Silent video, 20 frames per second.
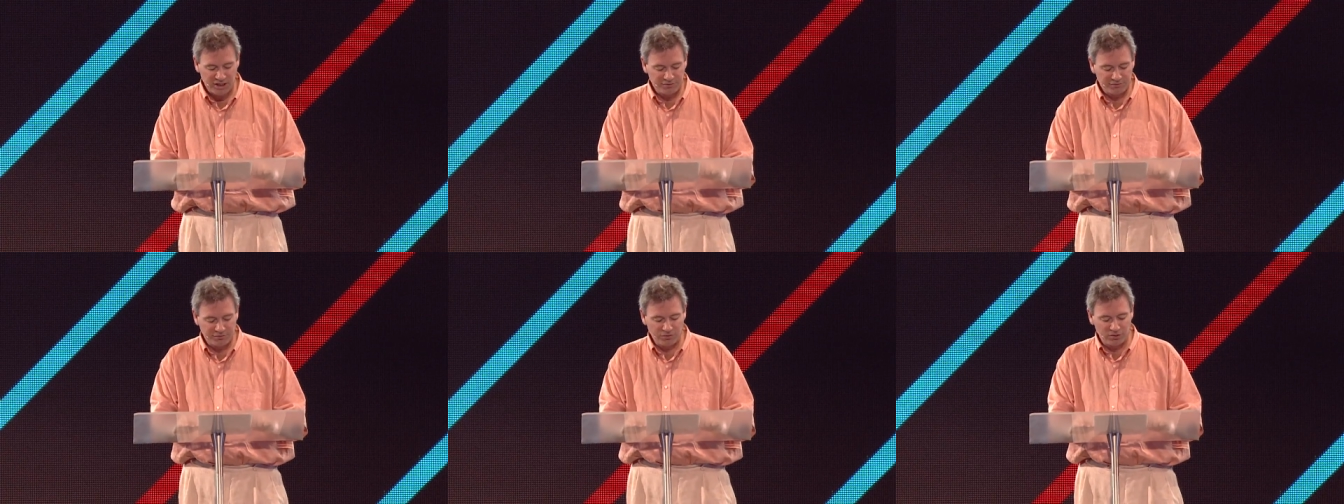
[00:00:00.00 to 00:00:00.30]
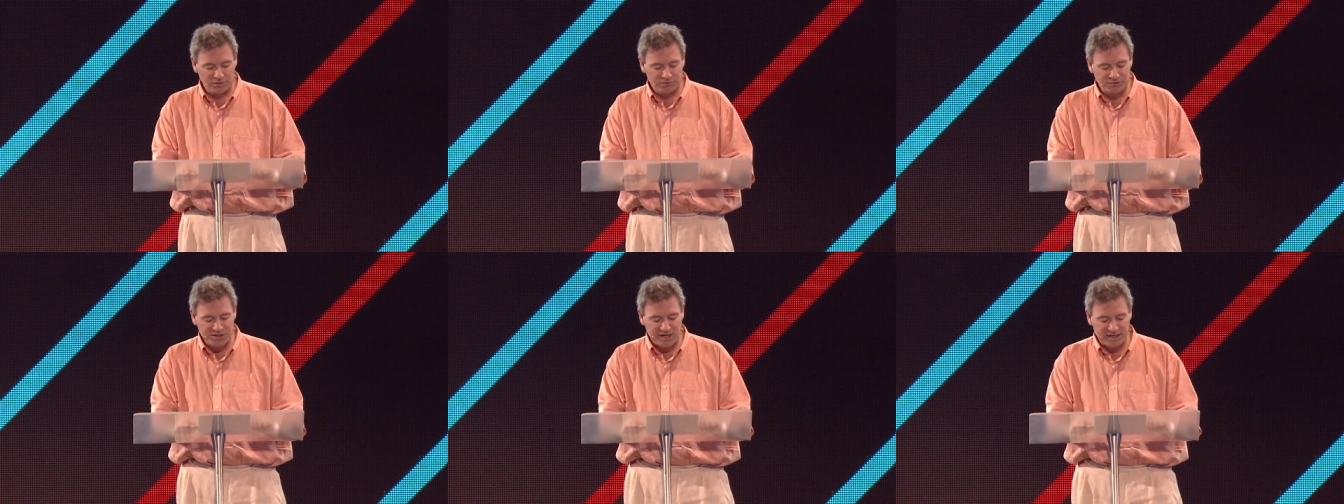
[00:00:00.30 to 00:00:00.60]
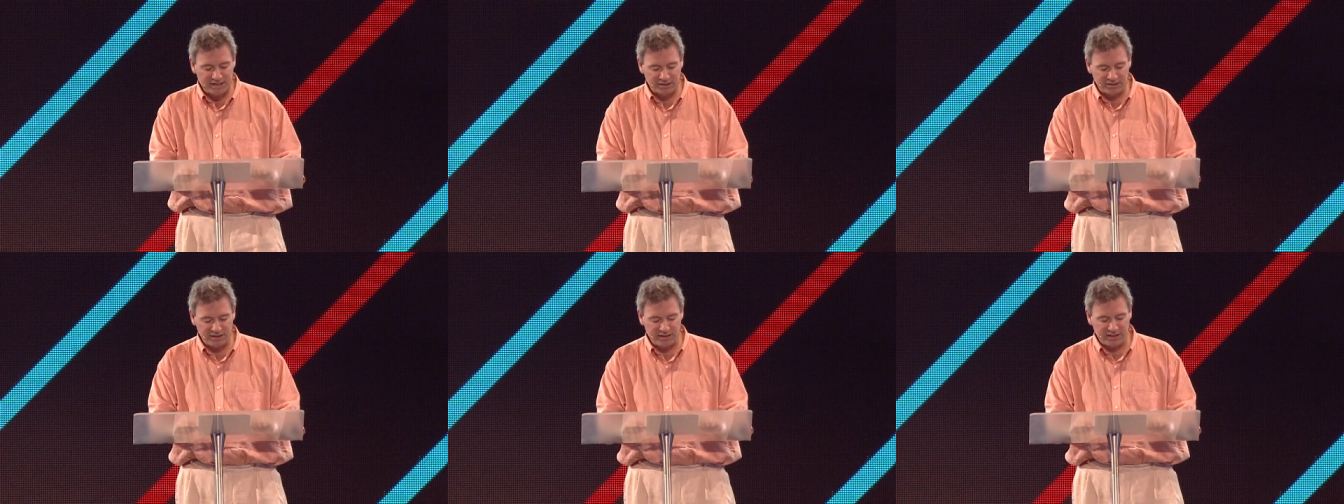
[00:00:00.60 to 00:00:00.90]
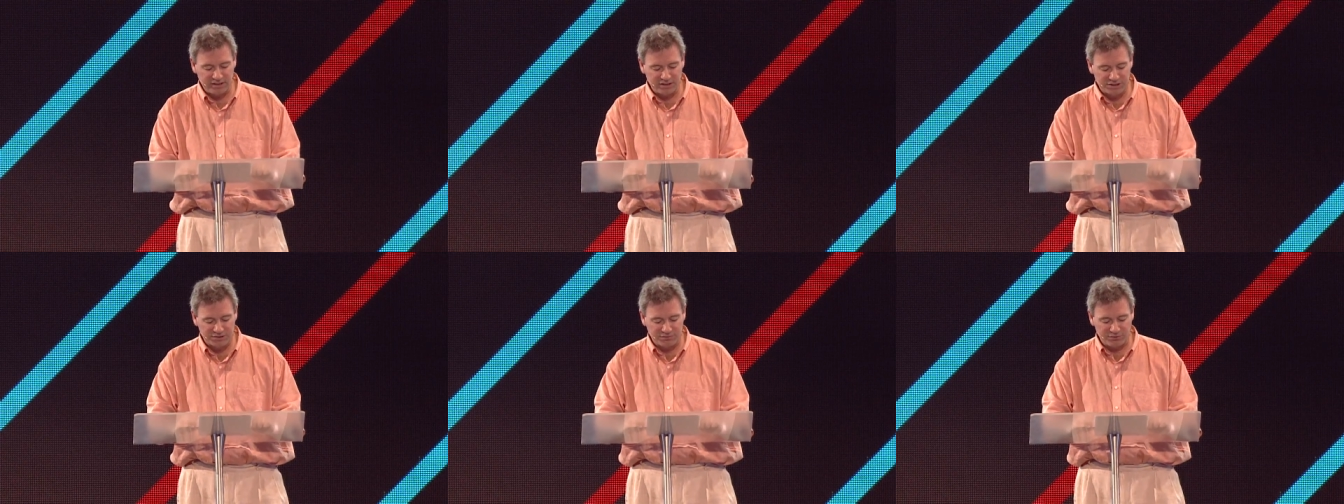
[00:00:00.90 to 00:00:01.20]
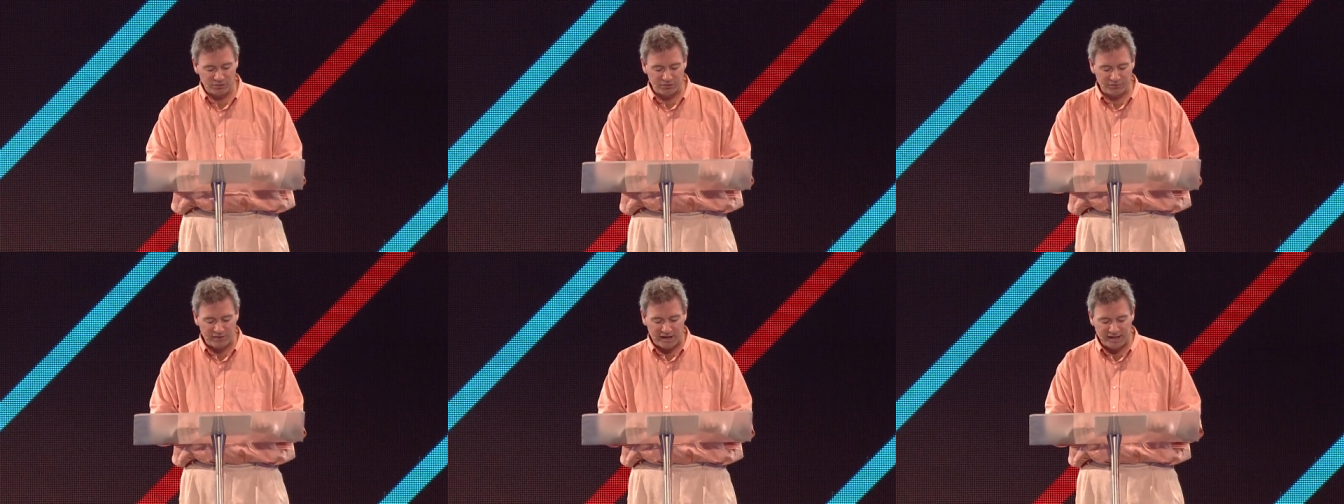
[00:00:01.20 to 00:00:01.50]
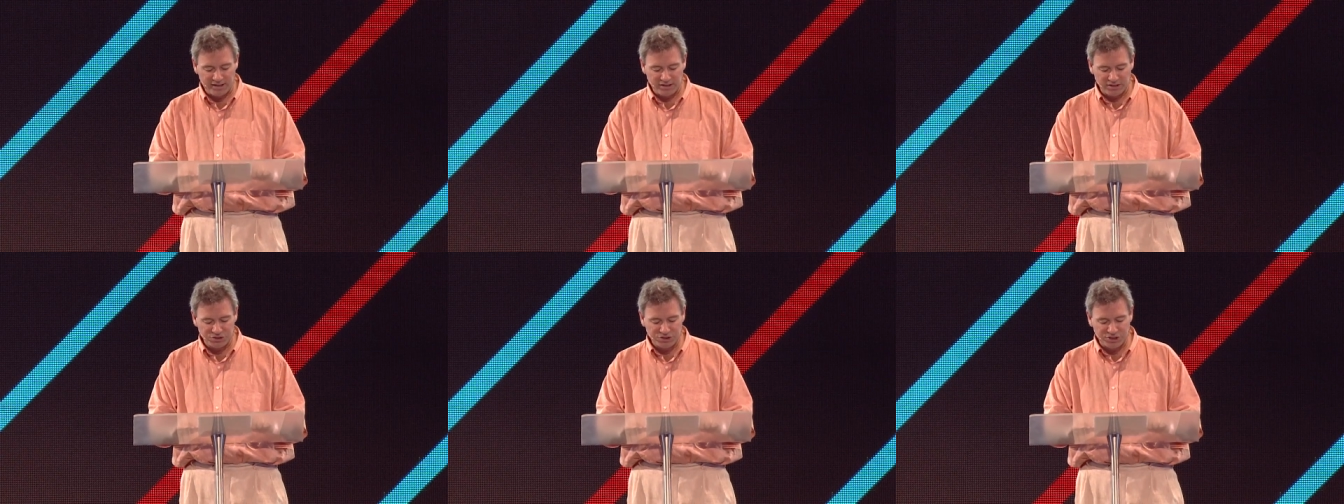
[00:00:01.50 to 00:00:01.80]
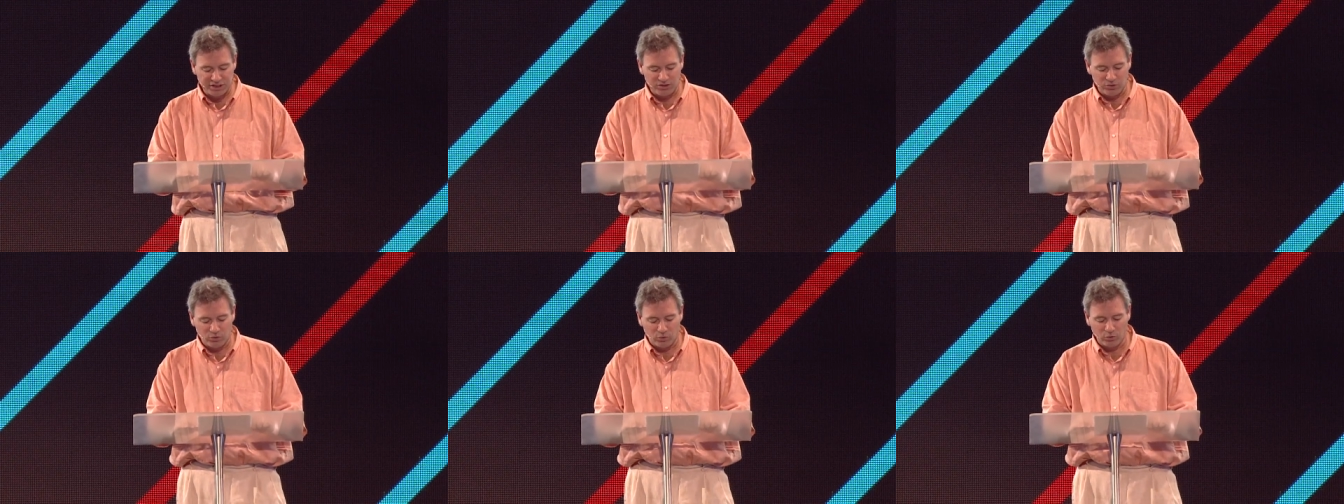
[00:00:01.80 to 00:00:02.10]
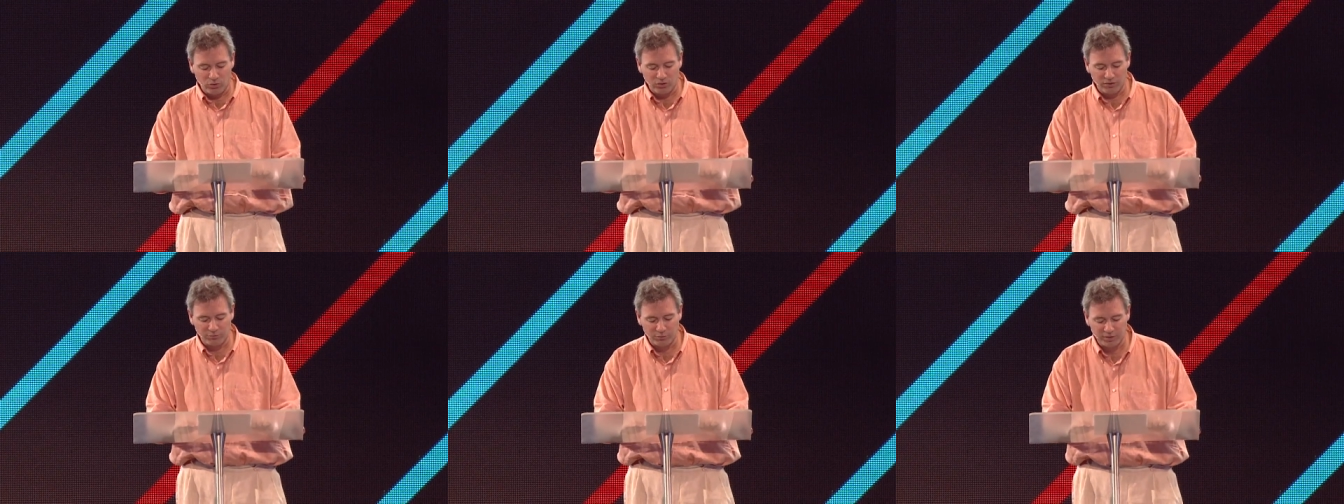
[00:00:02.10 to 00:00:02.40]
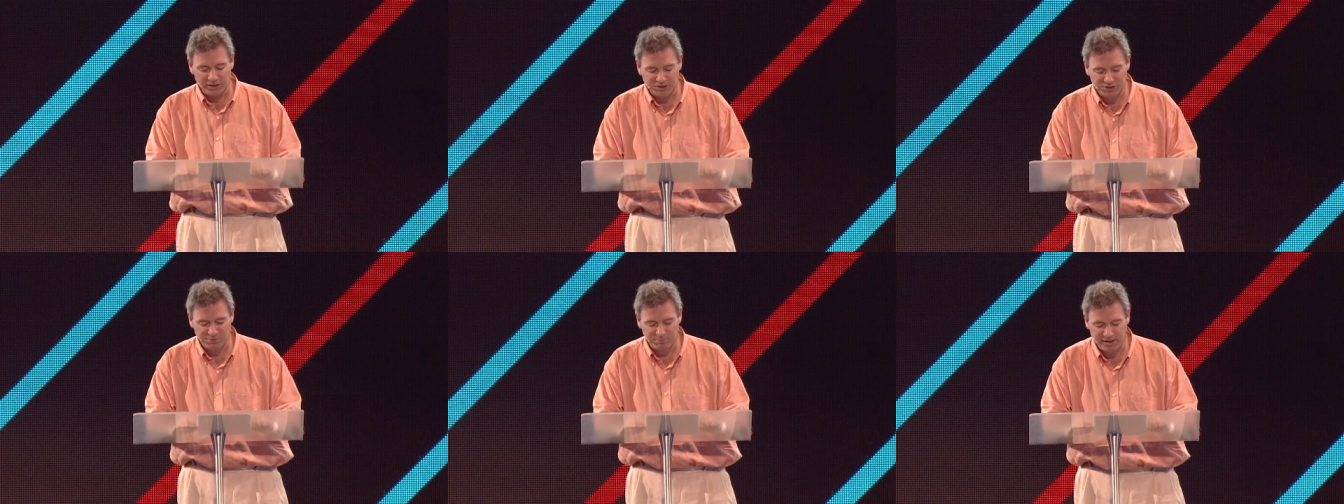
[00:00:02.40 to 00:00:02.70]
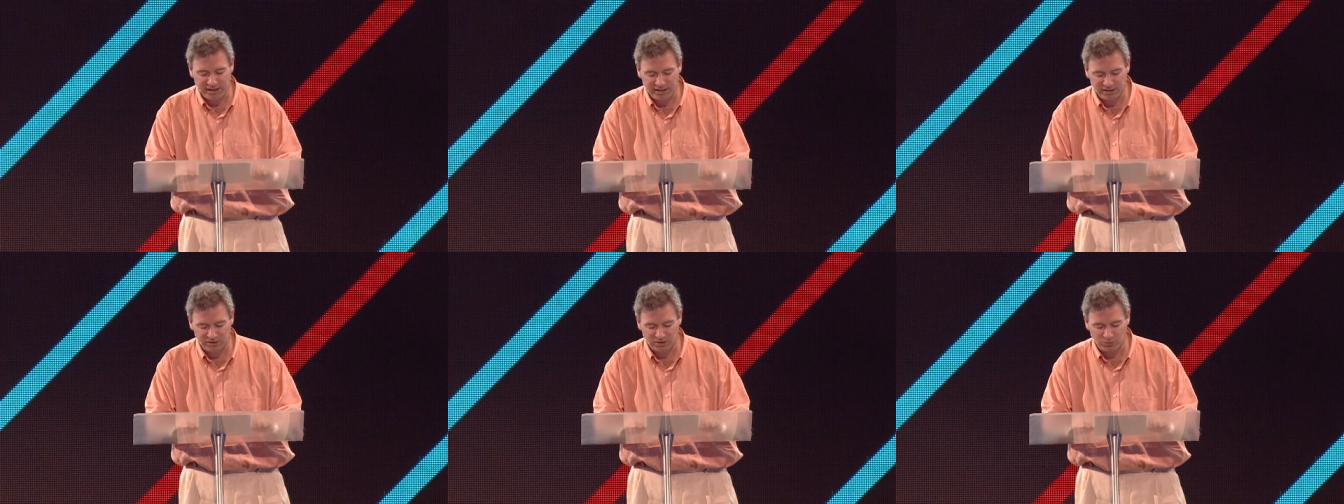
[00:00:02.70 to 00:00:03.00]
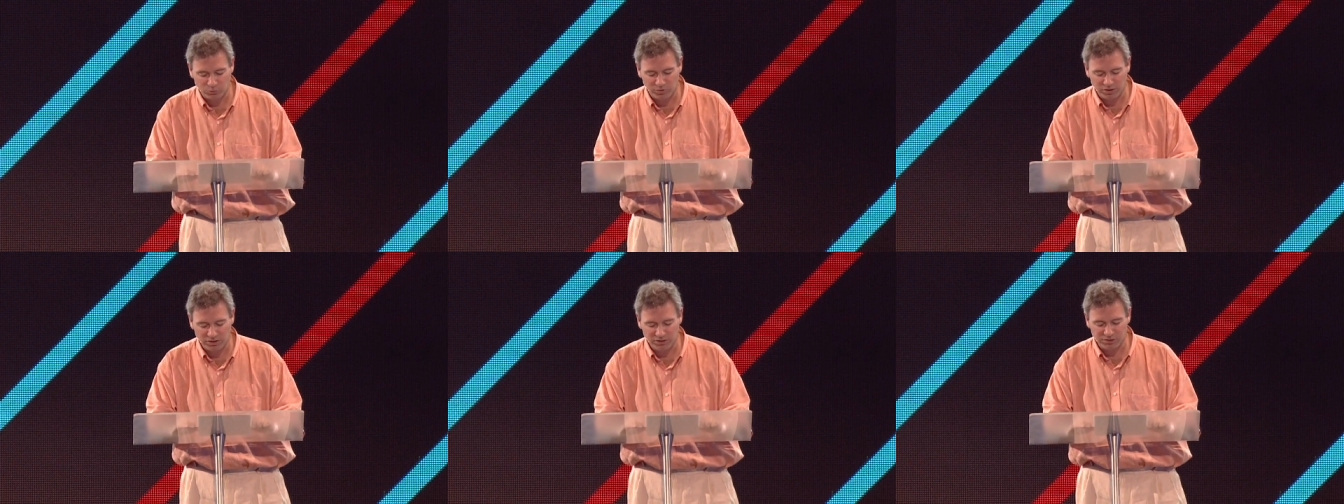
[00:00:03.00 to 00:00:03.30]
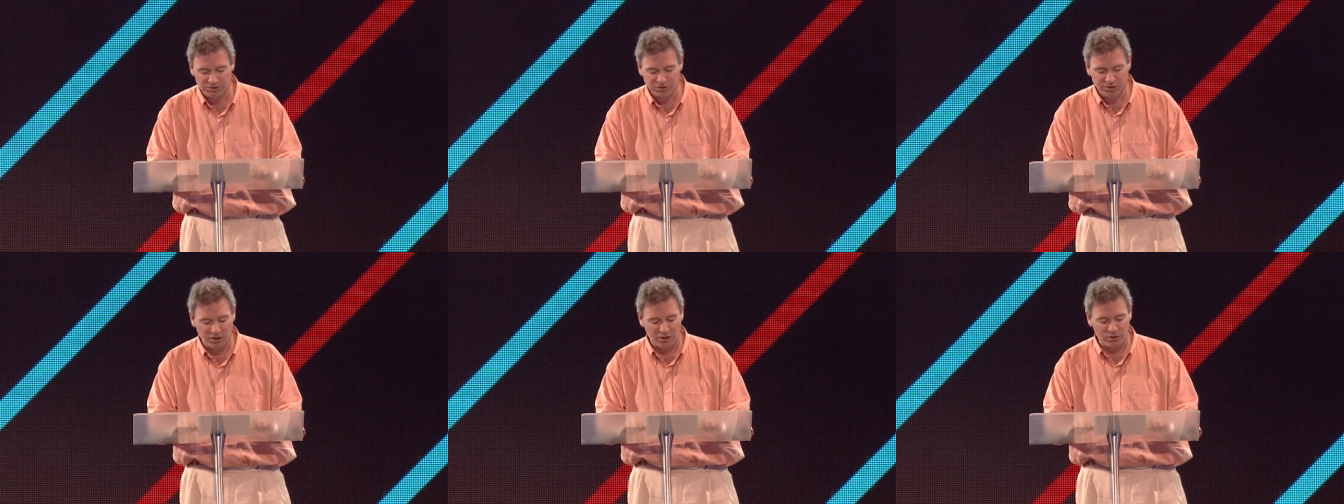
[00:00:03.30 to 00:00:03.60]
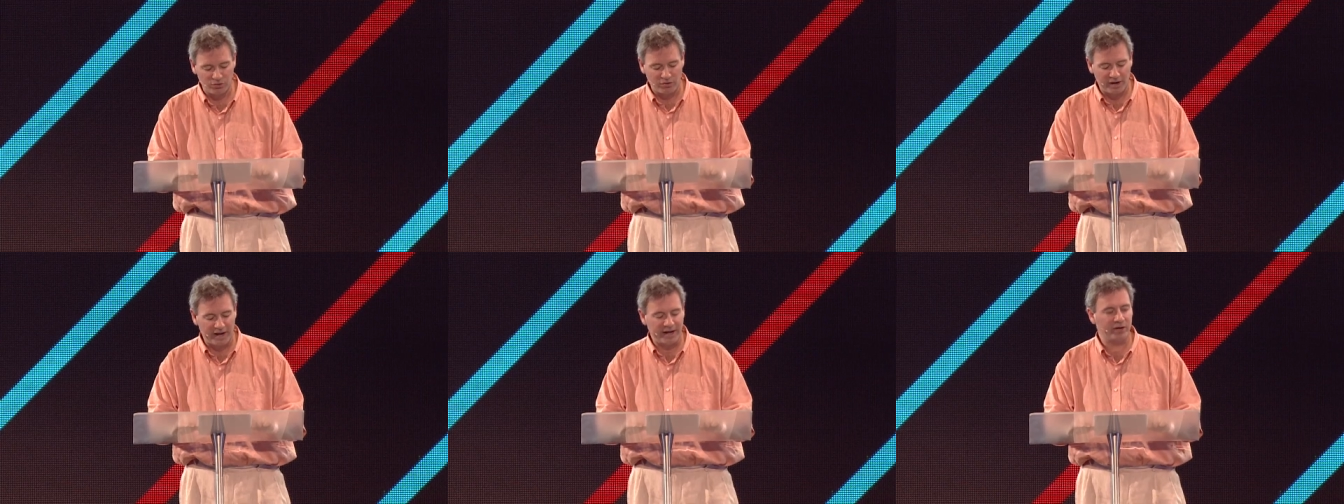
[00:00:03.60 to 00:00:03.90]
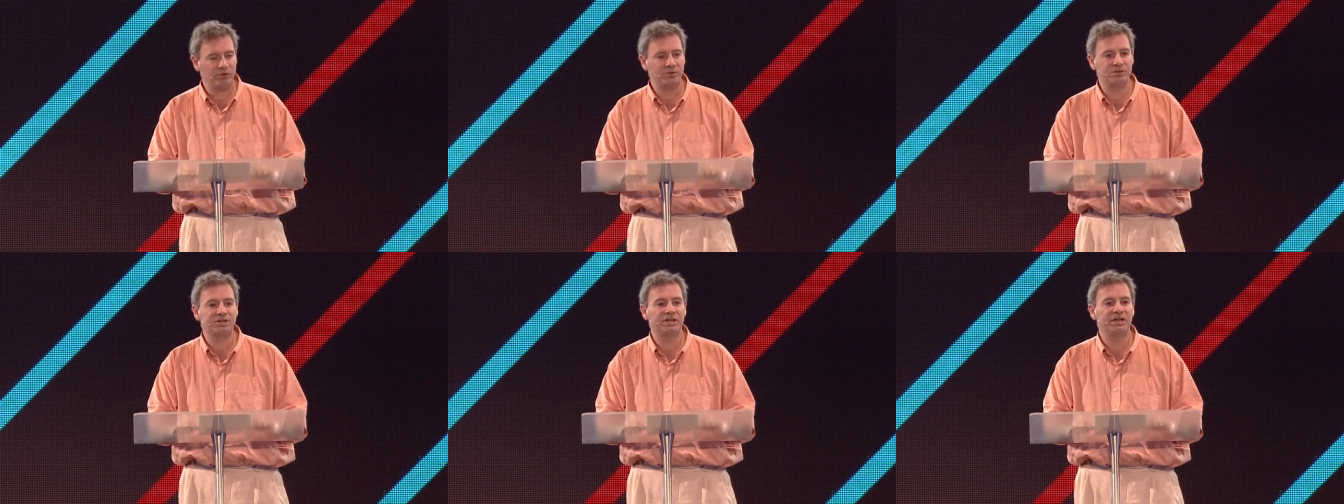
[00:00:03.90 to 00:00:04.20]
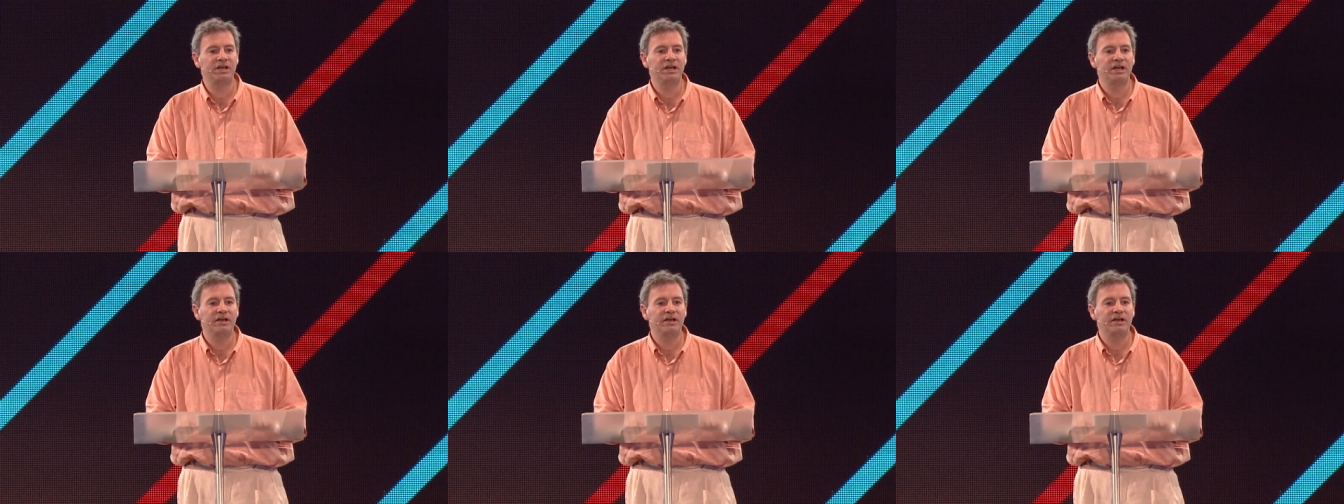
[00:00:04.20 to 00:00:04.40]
full of techniques, full of energy, all of which make the world go round